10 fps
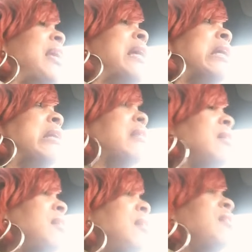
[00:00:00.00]
in
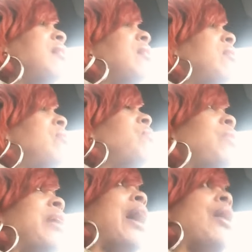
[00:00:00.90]

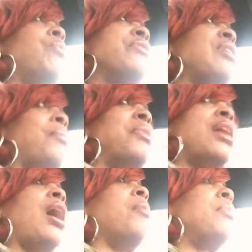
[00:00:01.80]
when I was coming
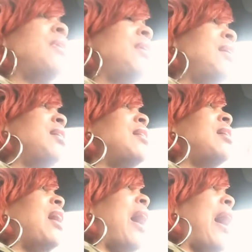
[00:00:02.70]
up.
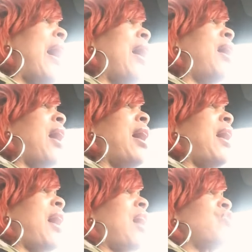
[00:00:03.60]
I